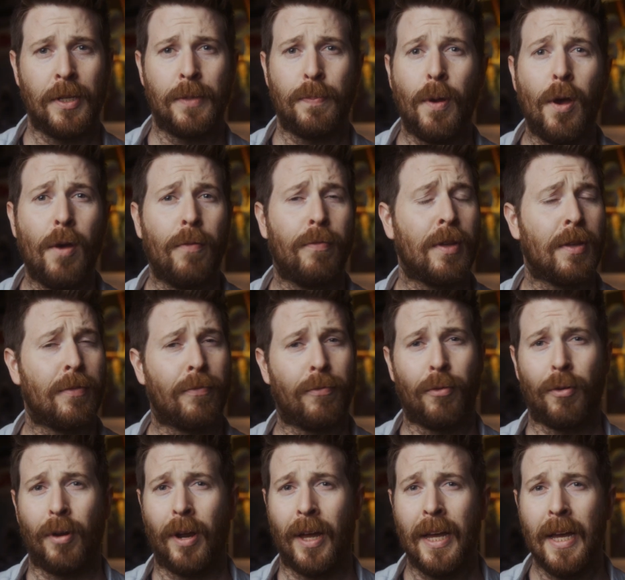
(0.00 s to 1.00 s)
perfect
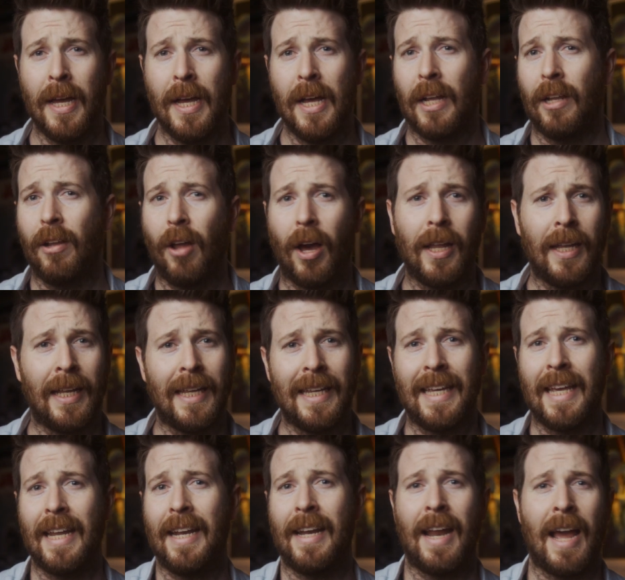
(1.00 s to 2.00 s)
for a lightly
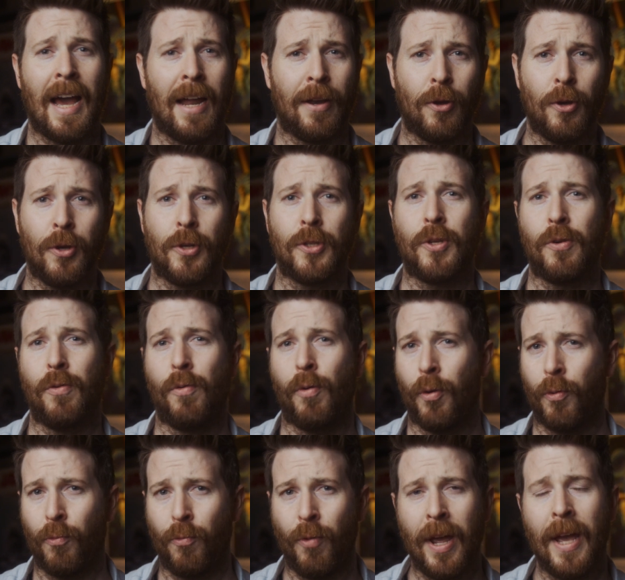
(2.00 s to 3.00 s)
kitted out Ursa
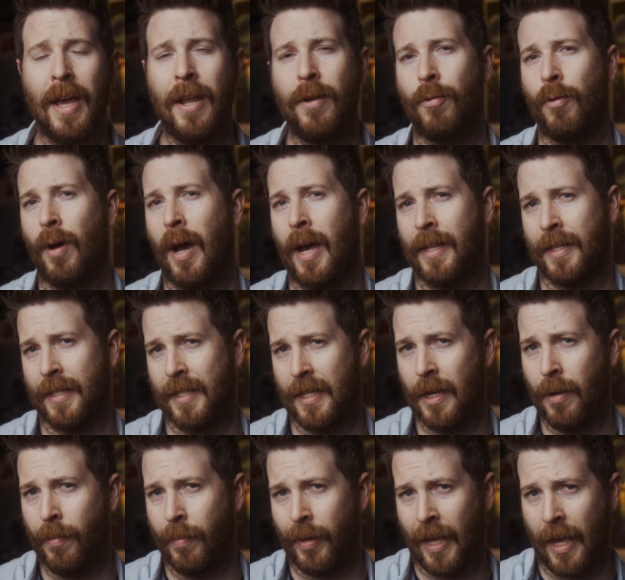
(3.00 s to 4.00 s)
or Red or other
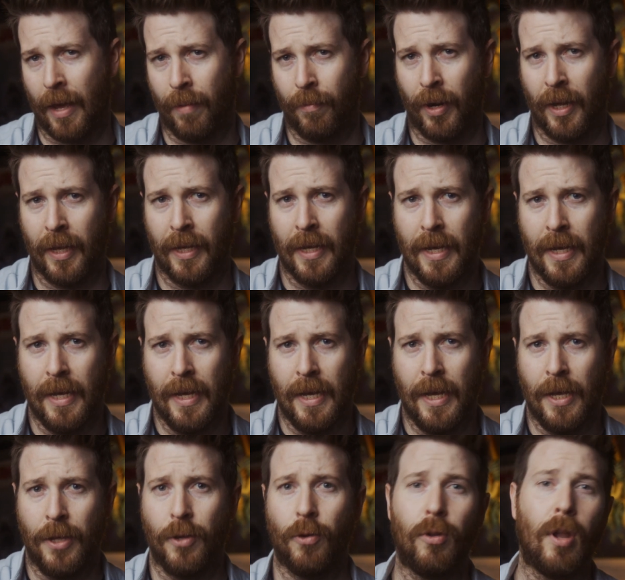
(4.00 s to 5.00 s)
cinema camera.
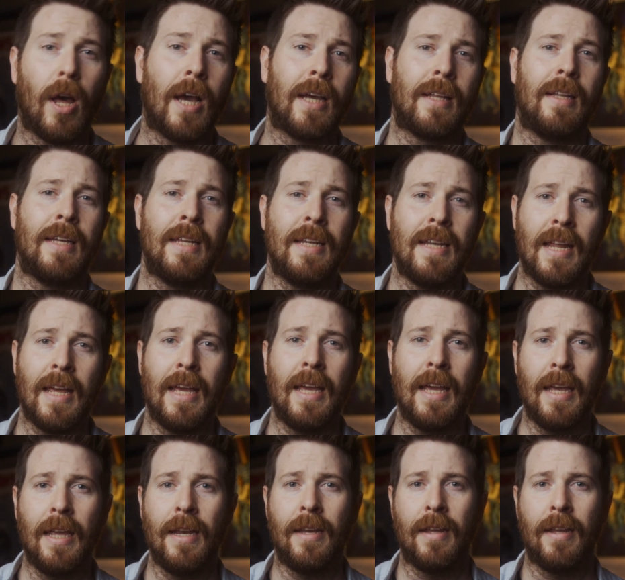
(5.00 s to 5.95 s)
You'll likely need